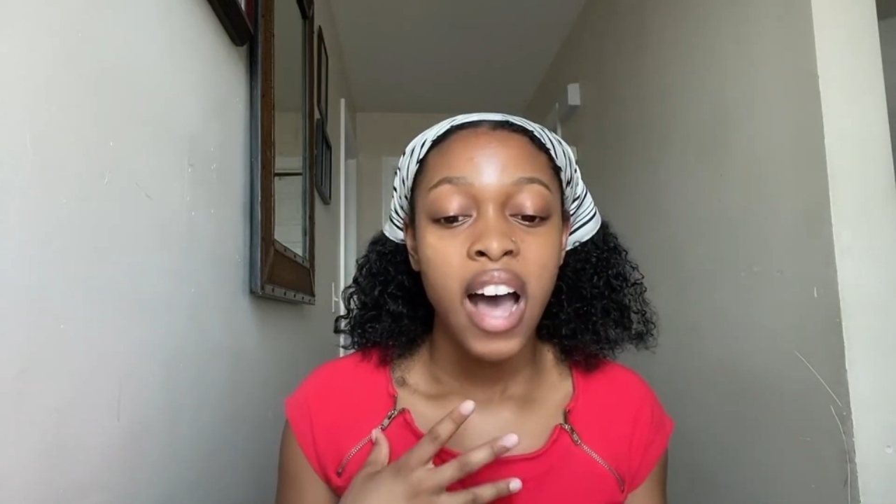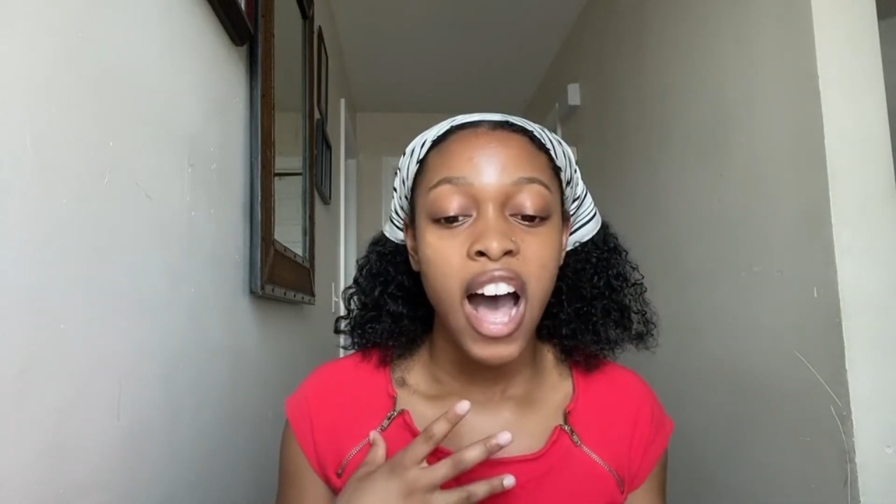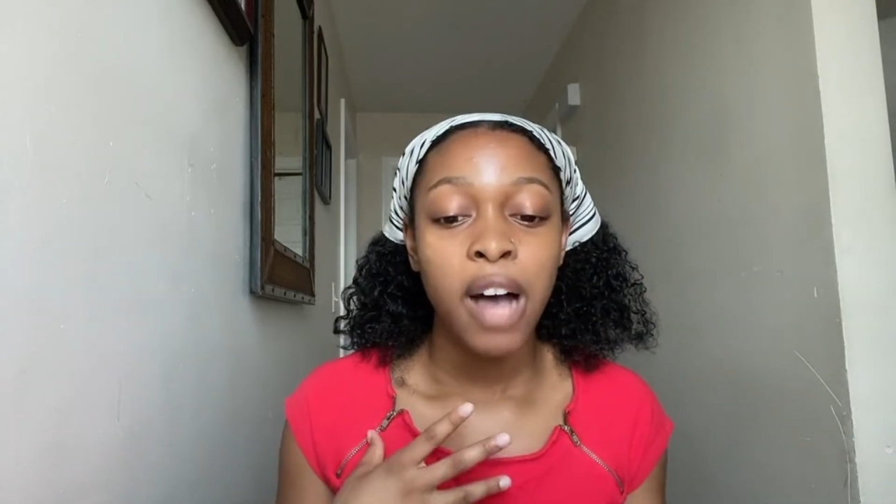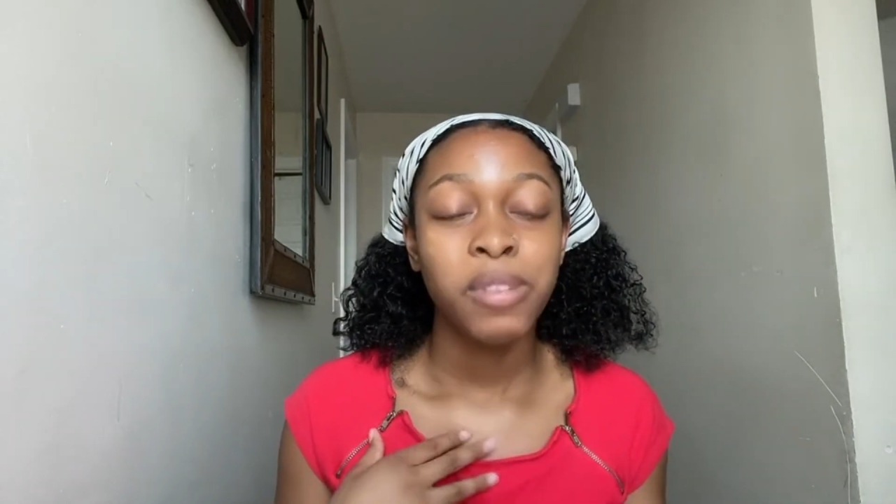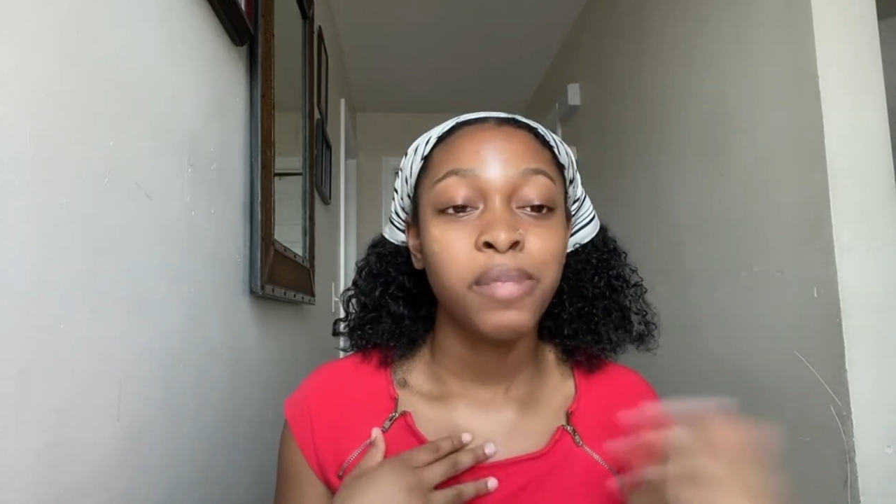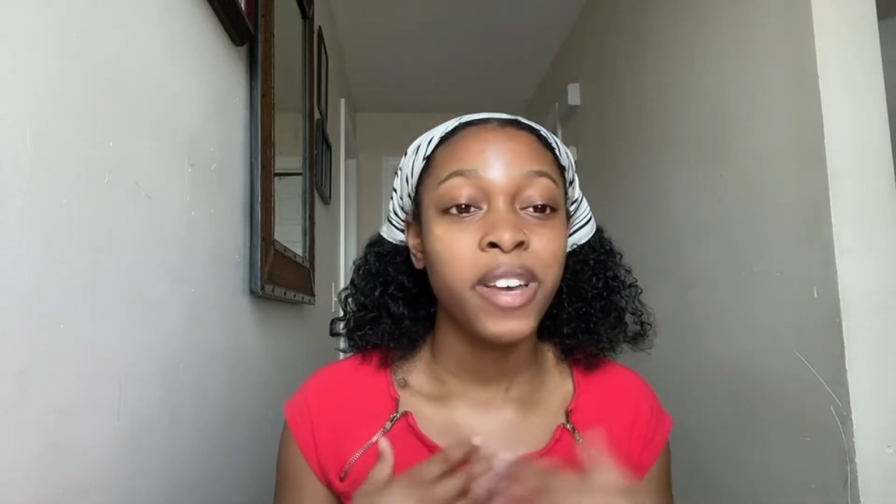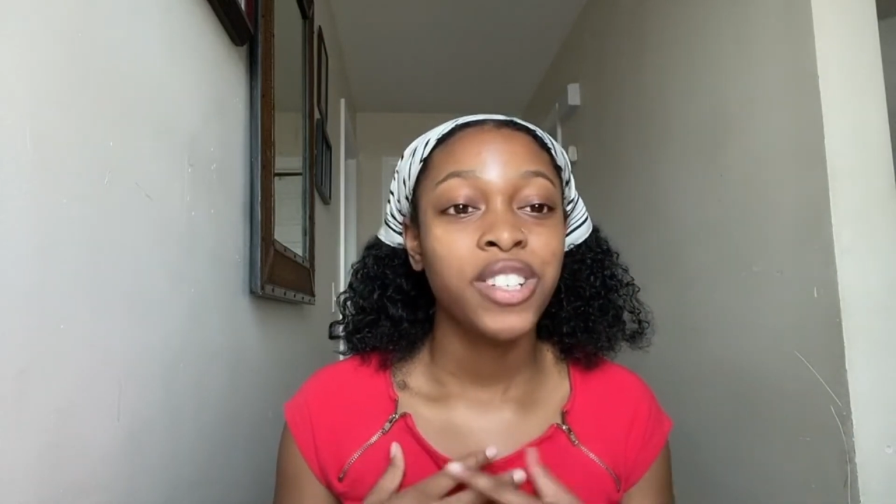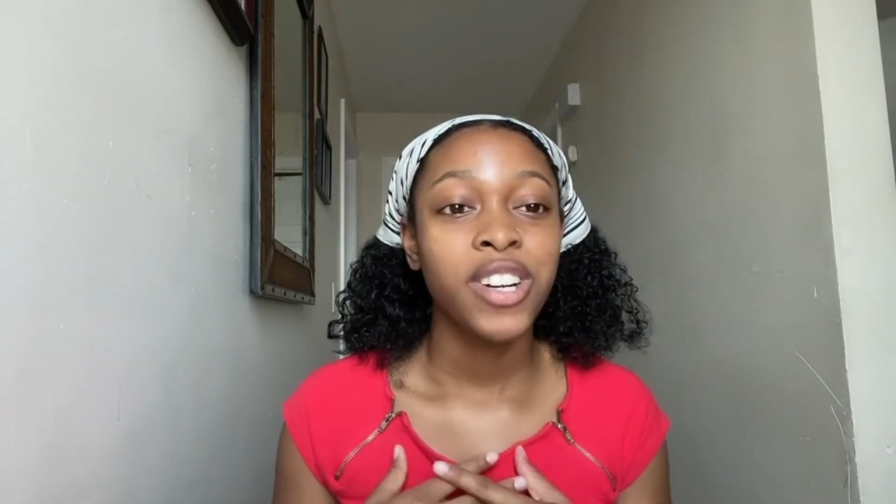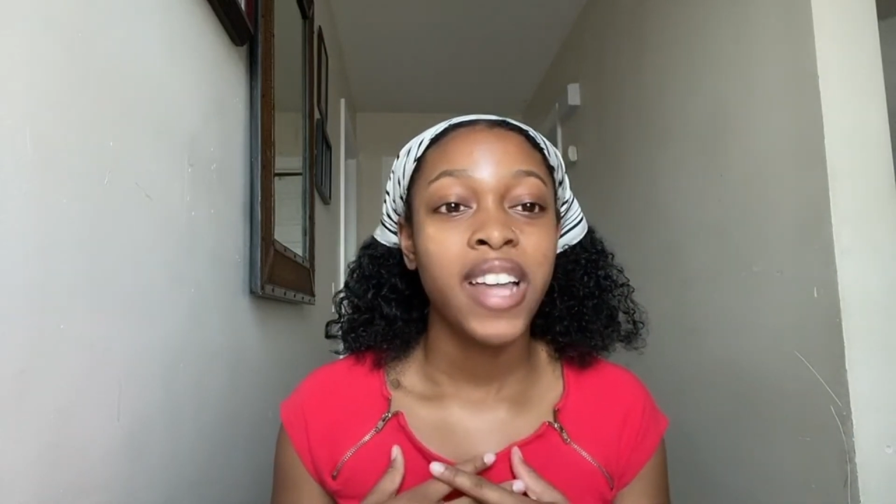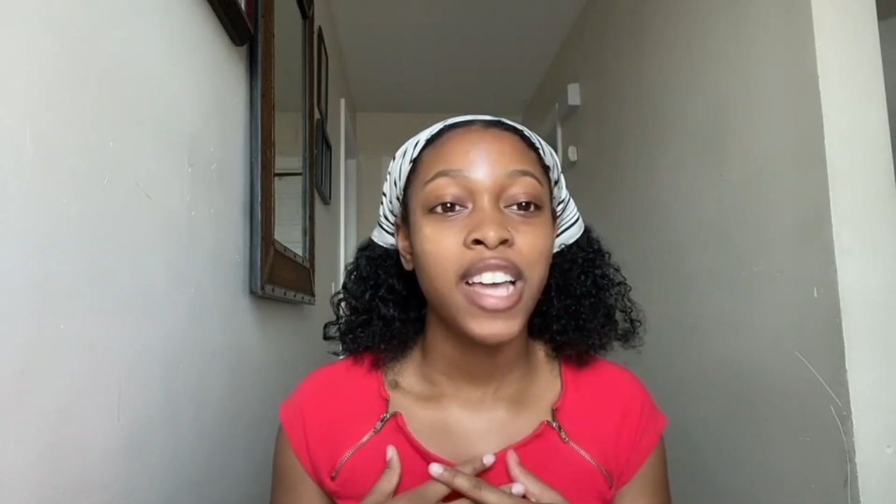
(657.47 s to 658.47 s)
um, just make
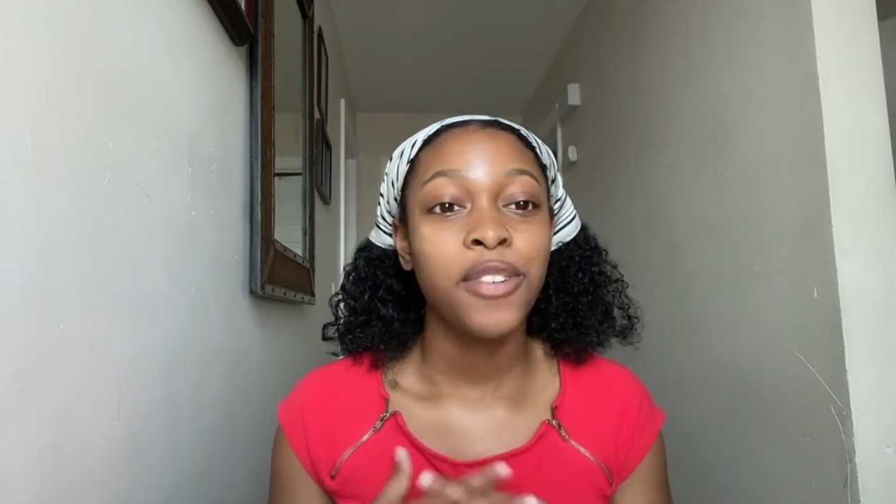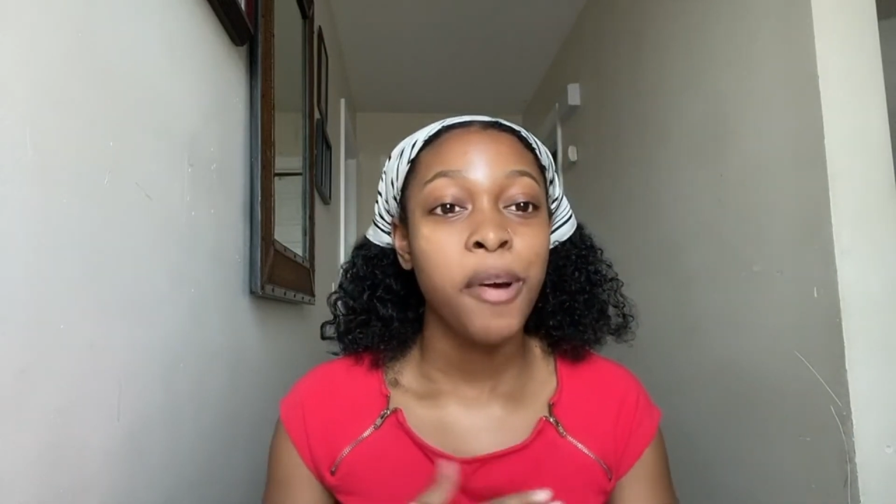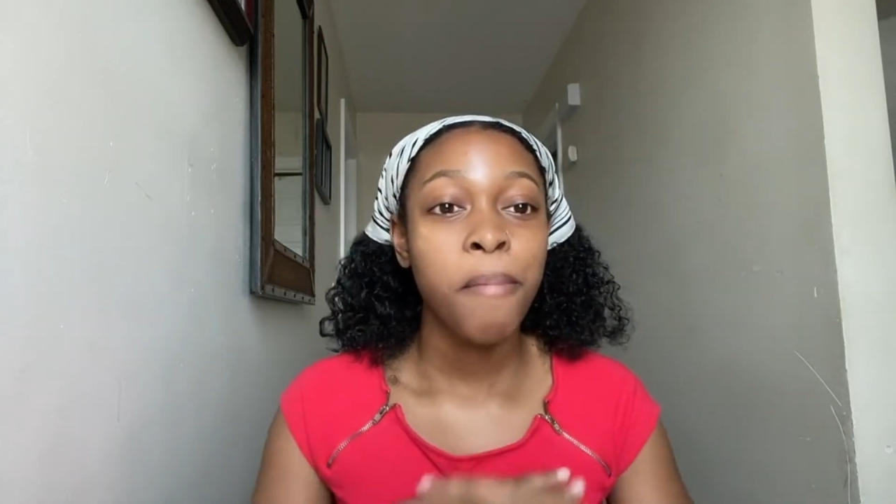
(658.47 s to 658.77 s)
sure that you come